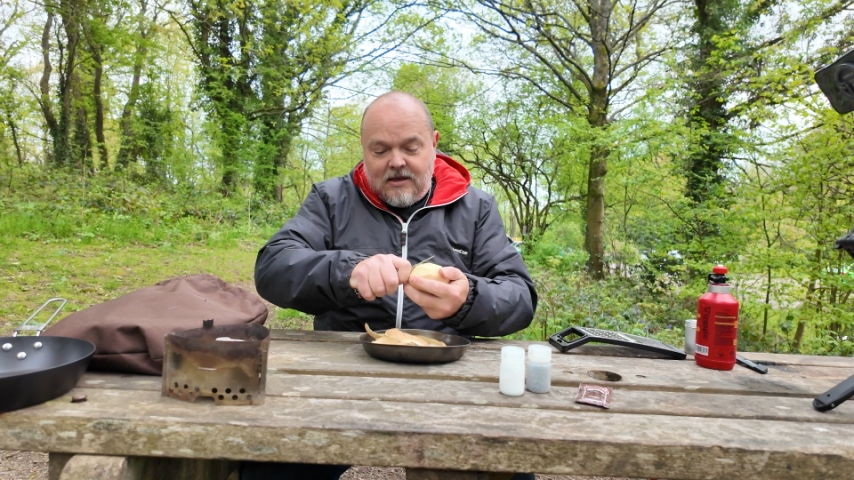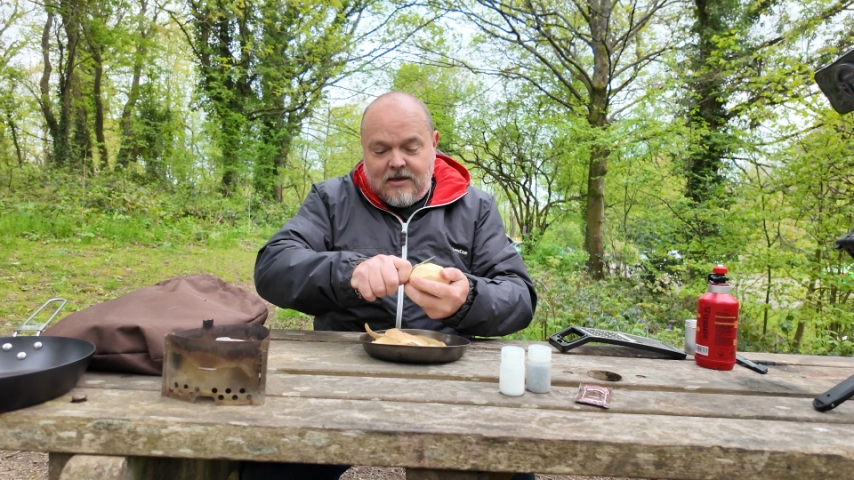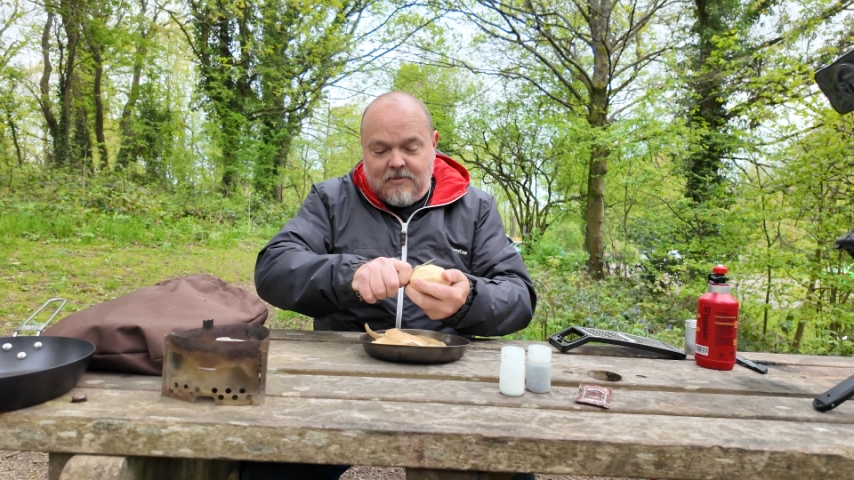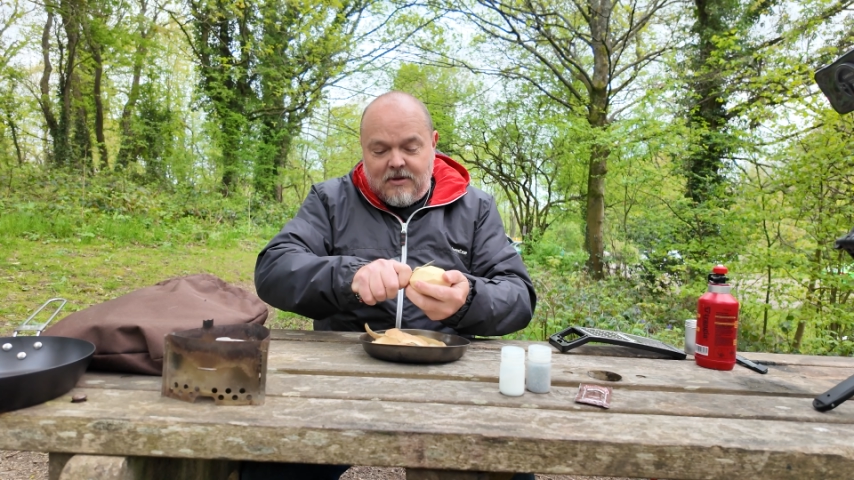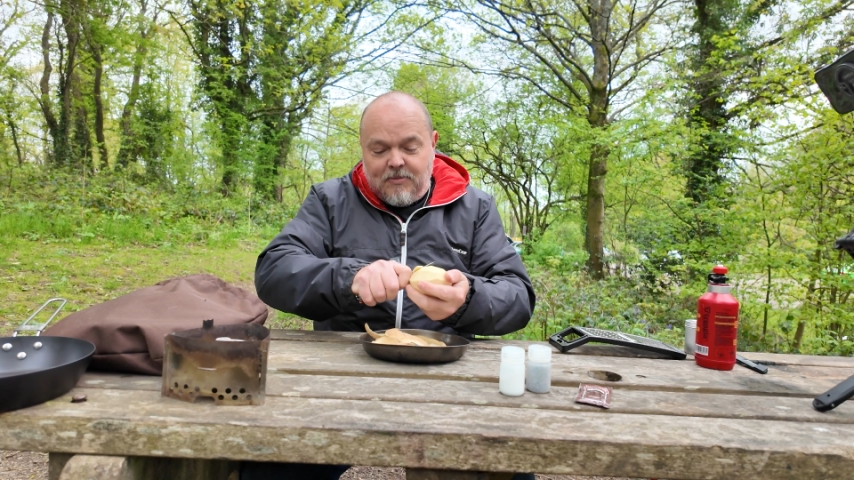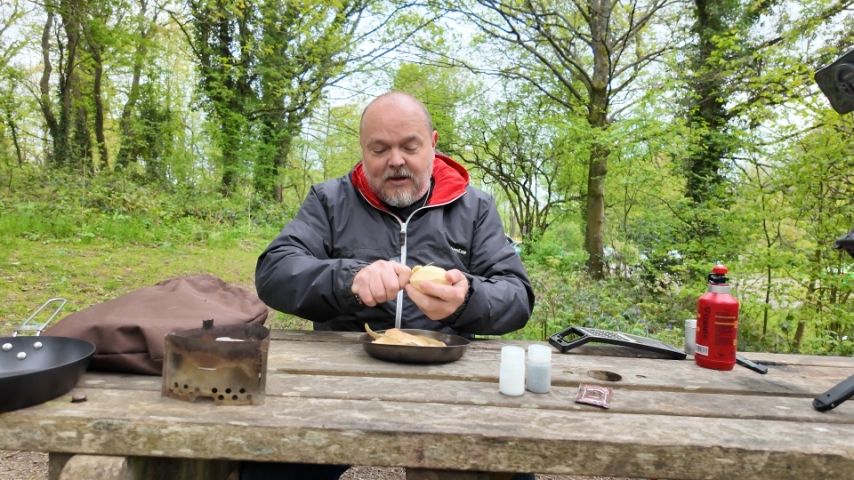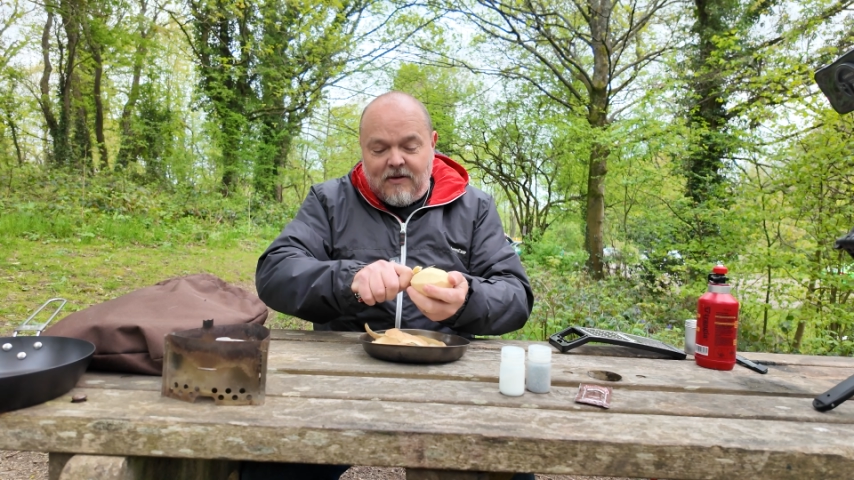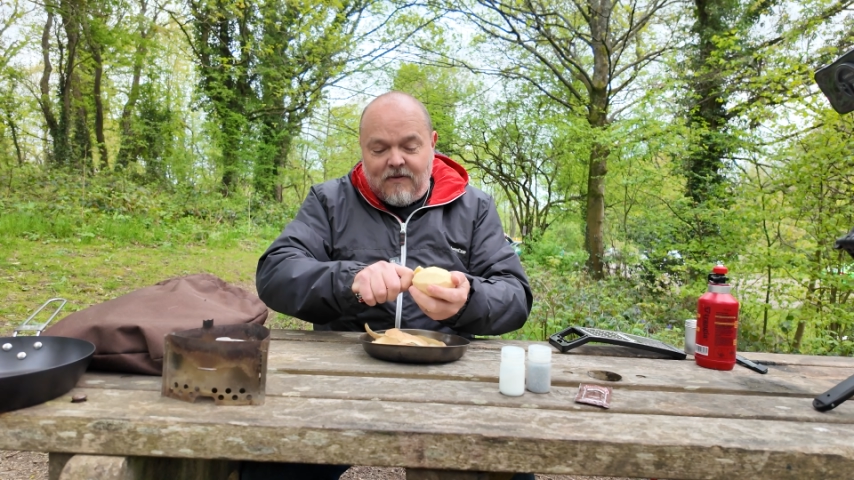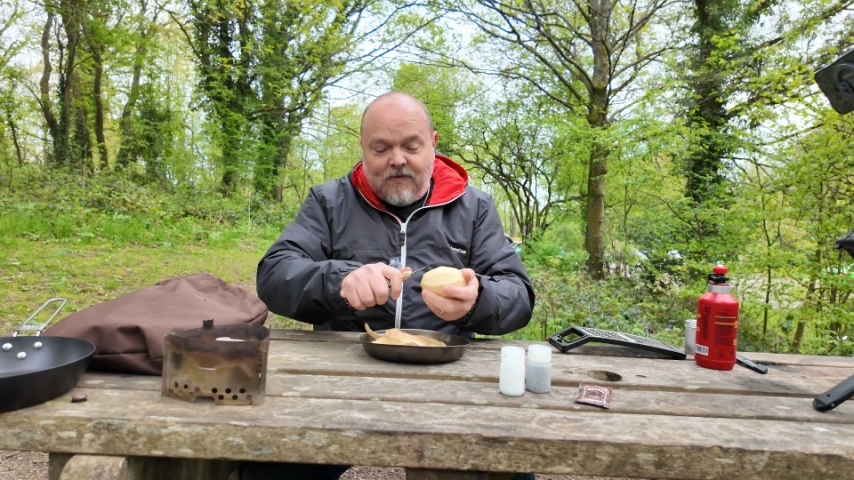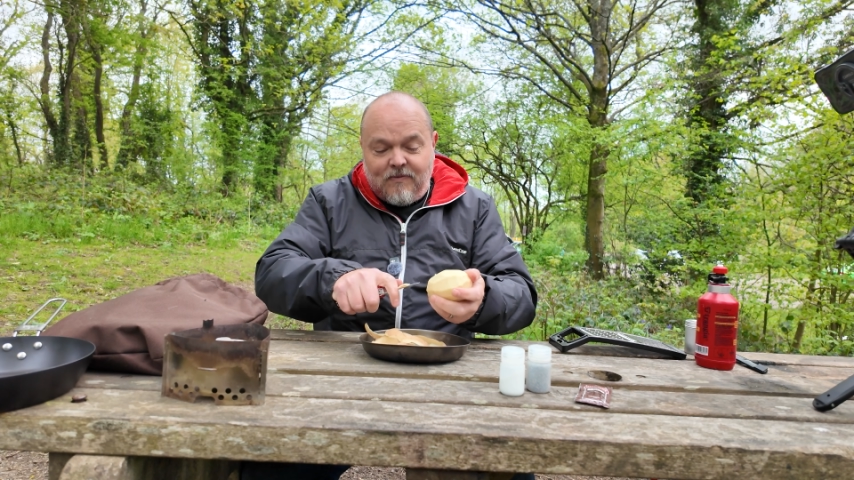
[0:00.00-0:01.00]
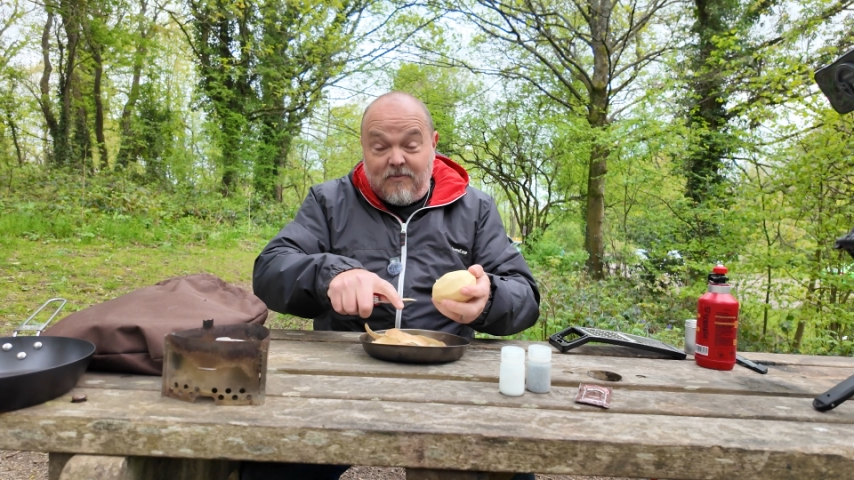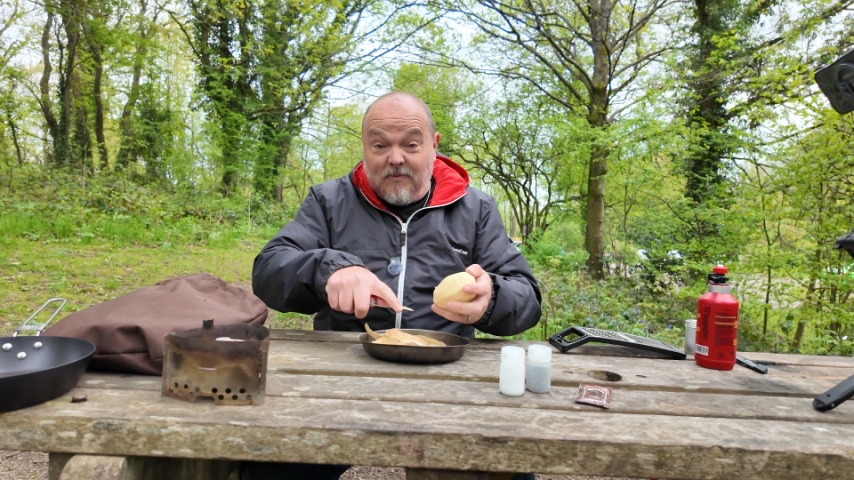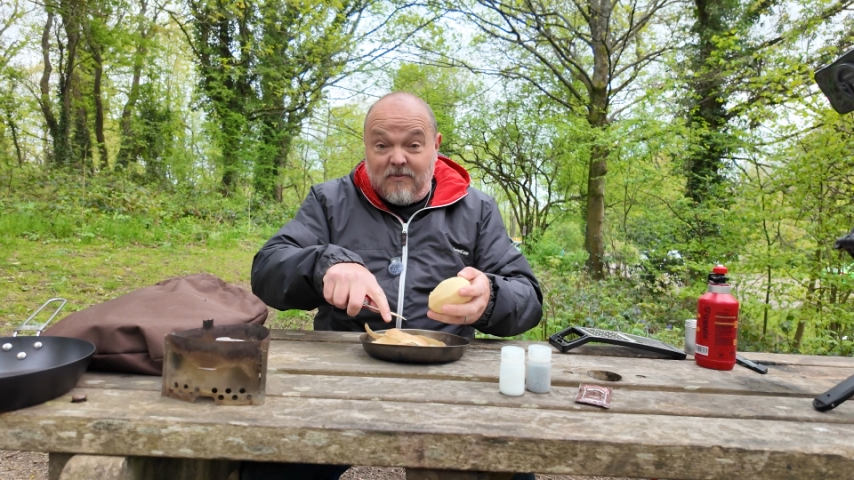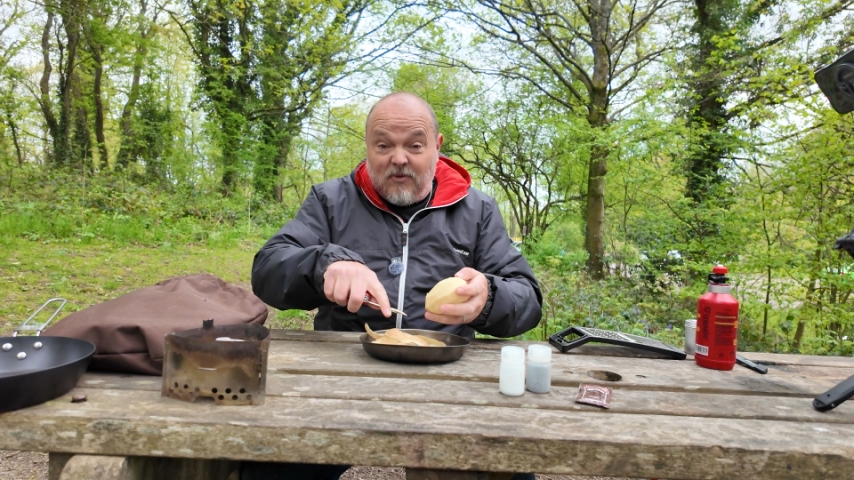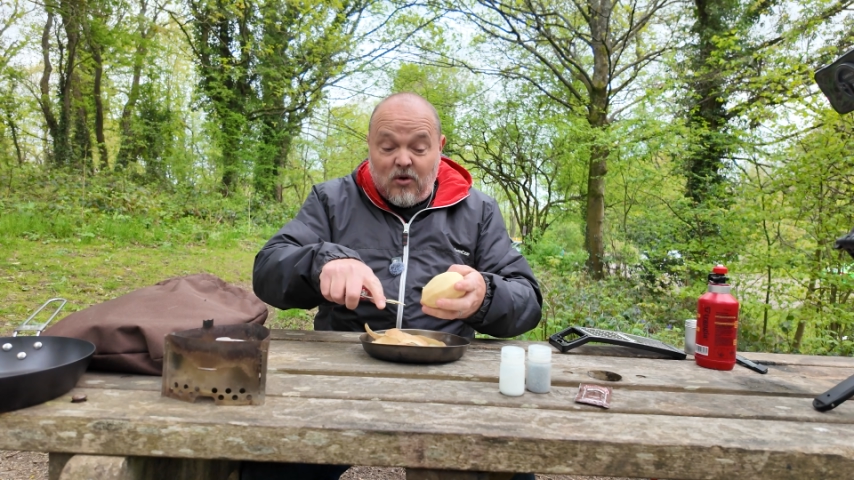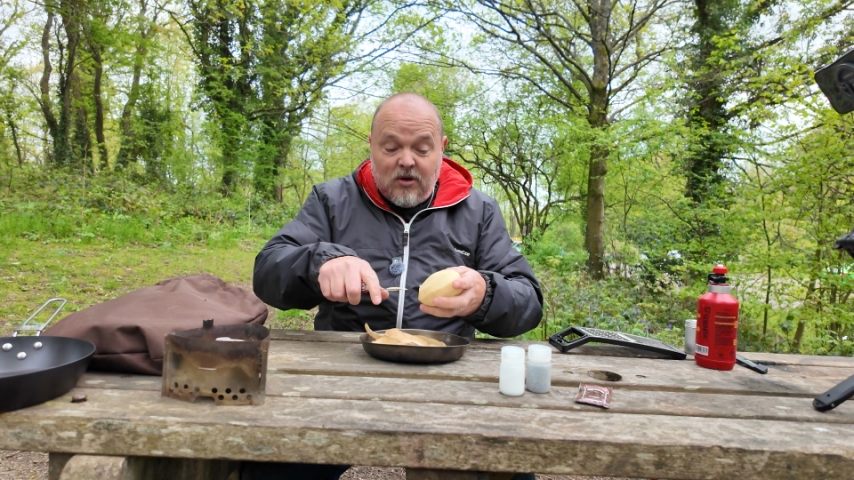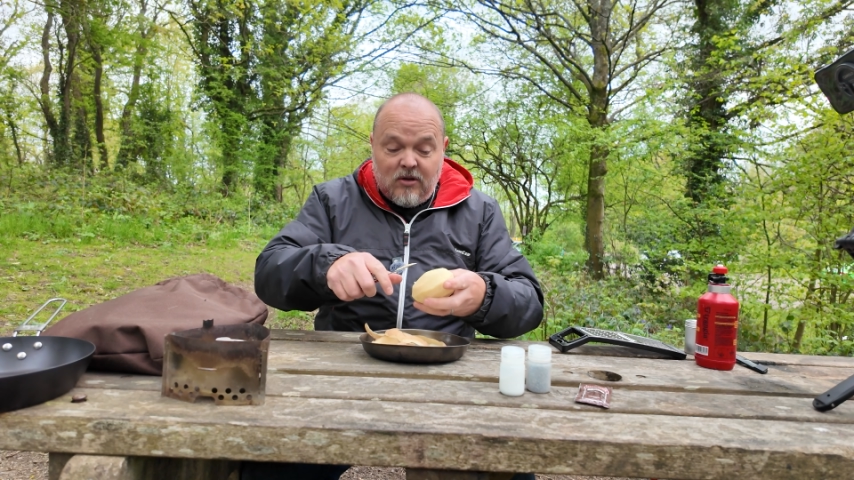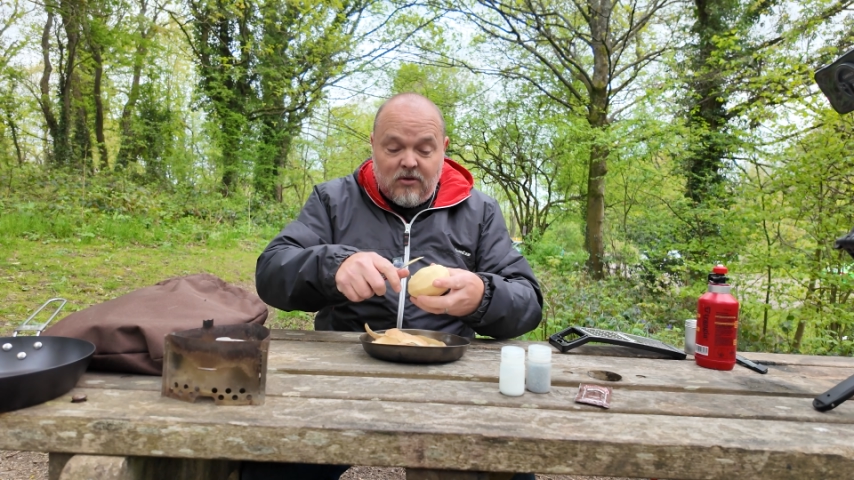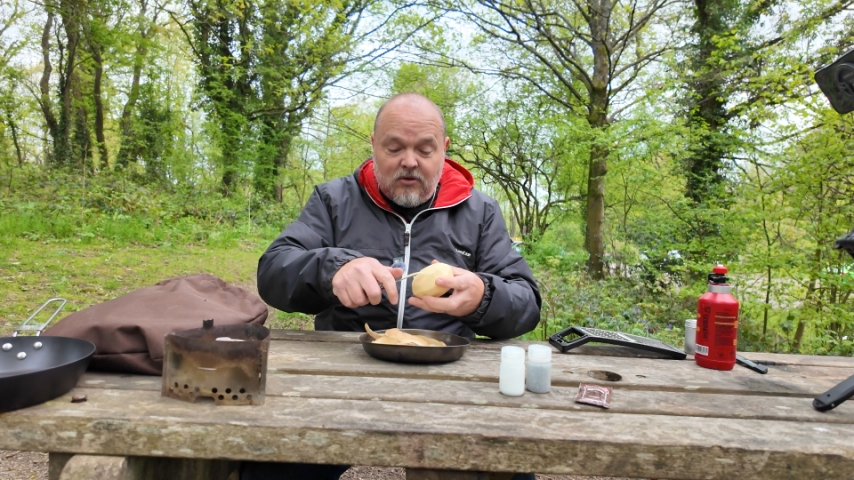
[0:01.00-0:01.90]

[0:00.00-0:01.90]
And a bit of oil,